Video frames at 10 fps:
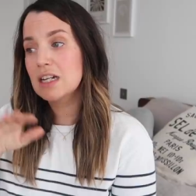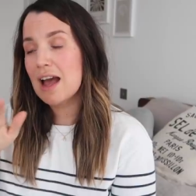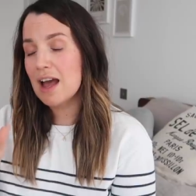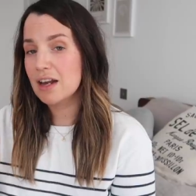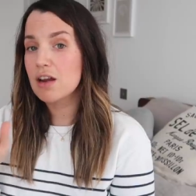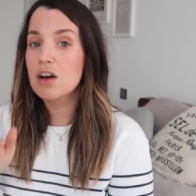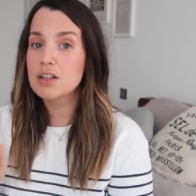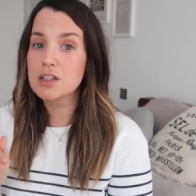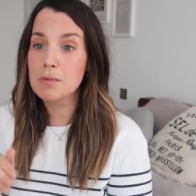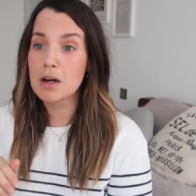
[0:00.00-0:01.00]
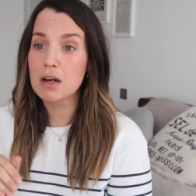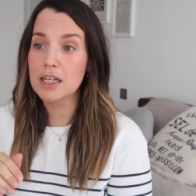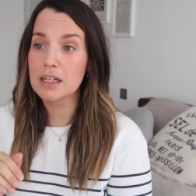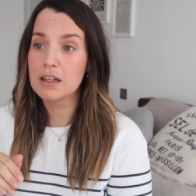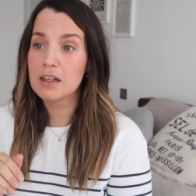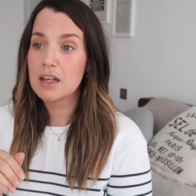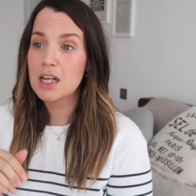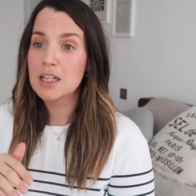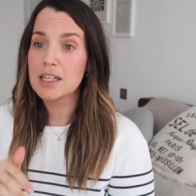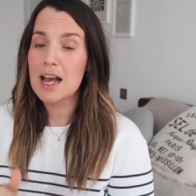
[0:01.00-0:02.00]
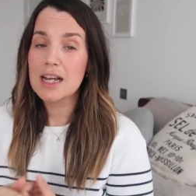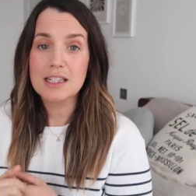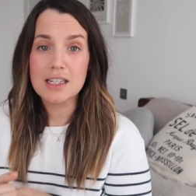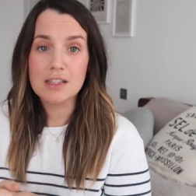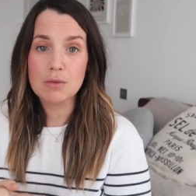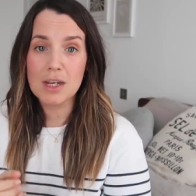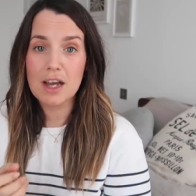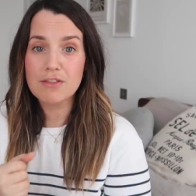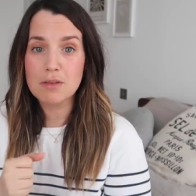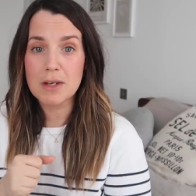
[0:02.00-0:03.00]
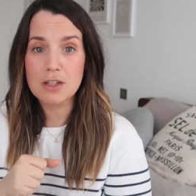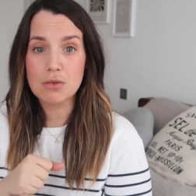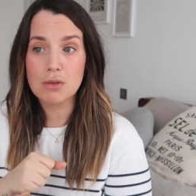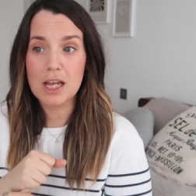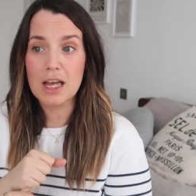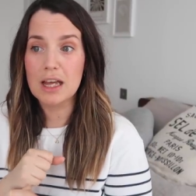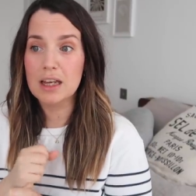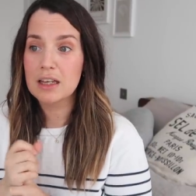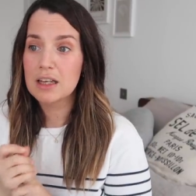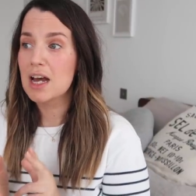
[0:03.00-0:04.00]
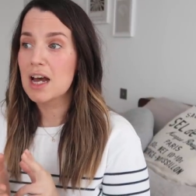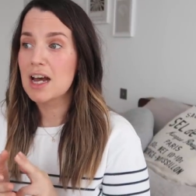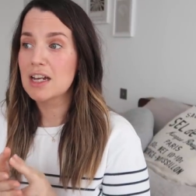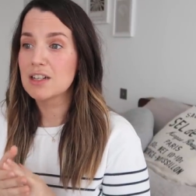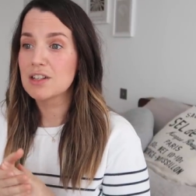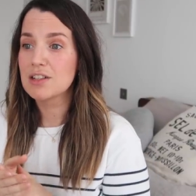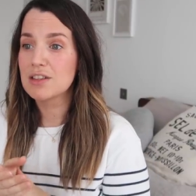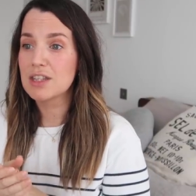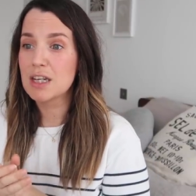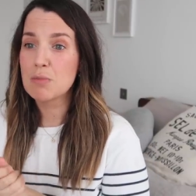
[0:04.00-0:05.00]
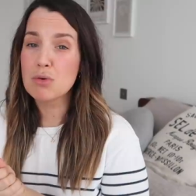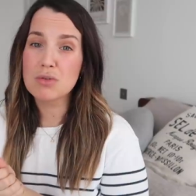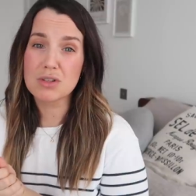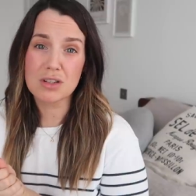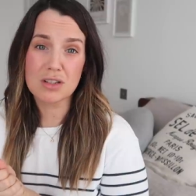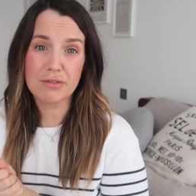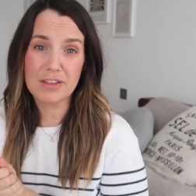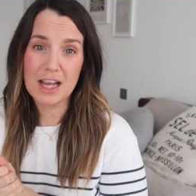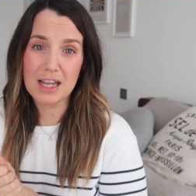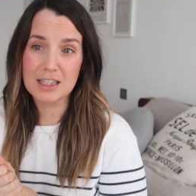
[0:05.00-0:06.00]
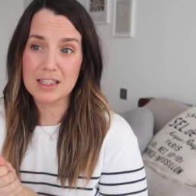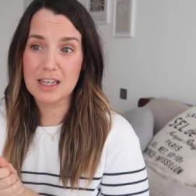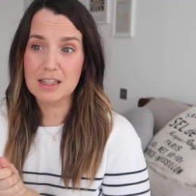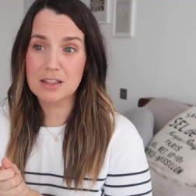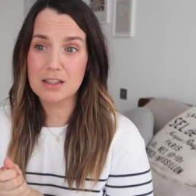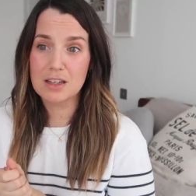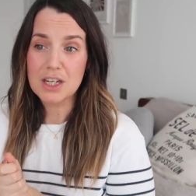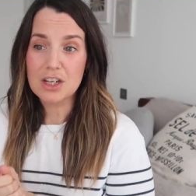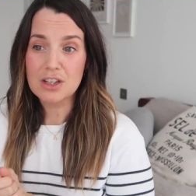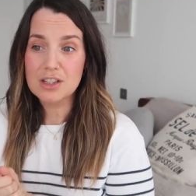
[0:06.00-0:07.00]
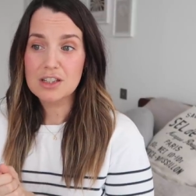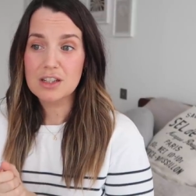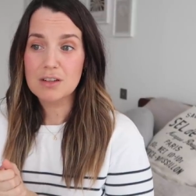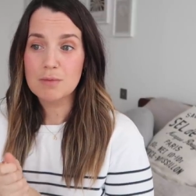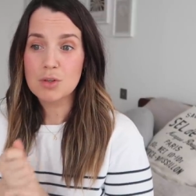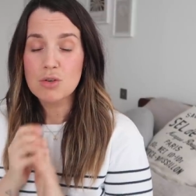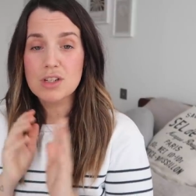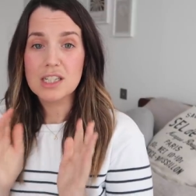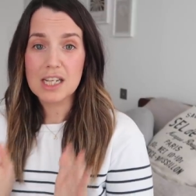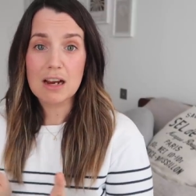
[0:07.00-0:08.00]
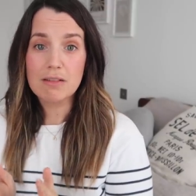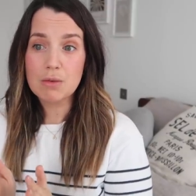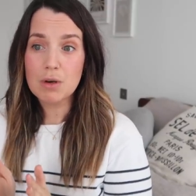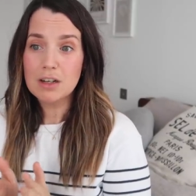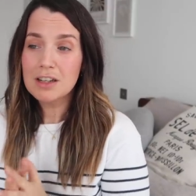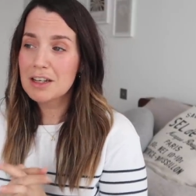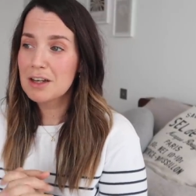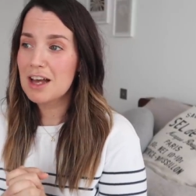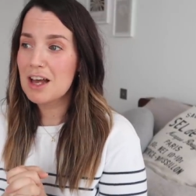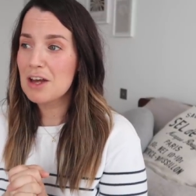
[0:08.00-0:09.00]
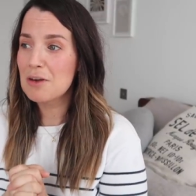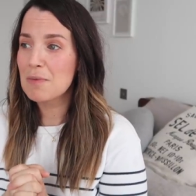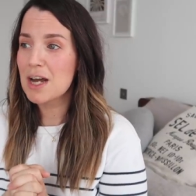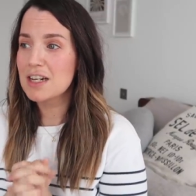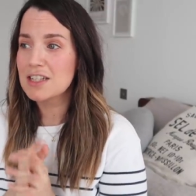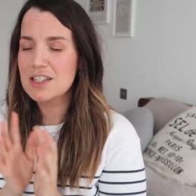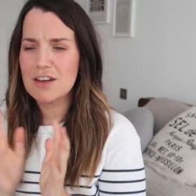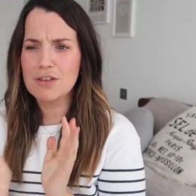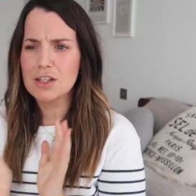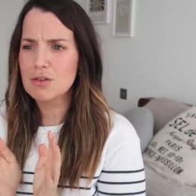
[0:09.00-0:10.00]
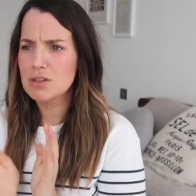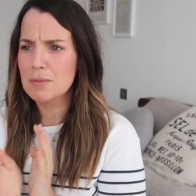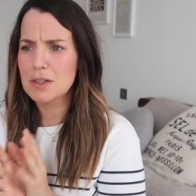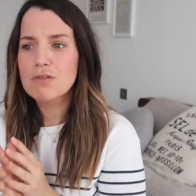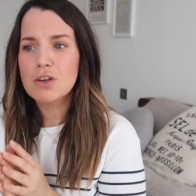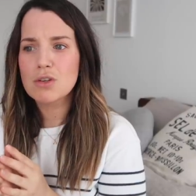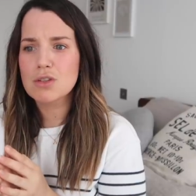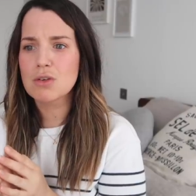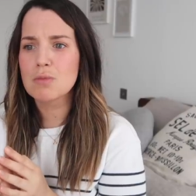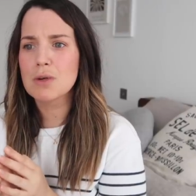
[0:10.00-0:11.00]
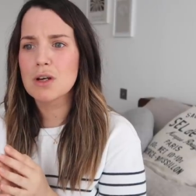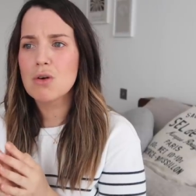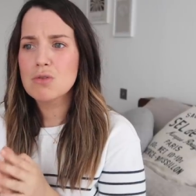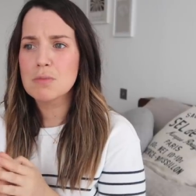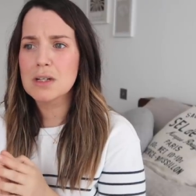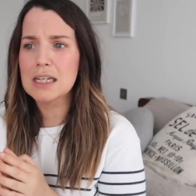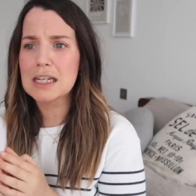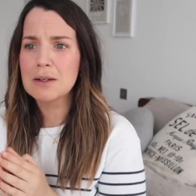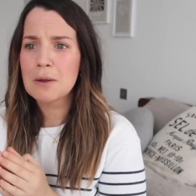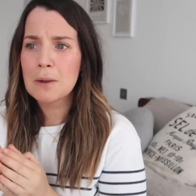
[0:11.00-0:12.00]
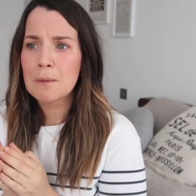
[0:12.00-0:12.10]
can undermine the access that we have to medical care and the importance of that access. Because, not to scare anyone, and it's definitely not something to focus on, but ultimately,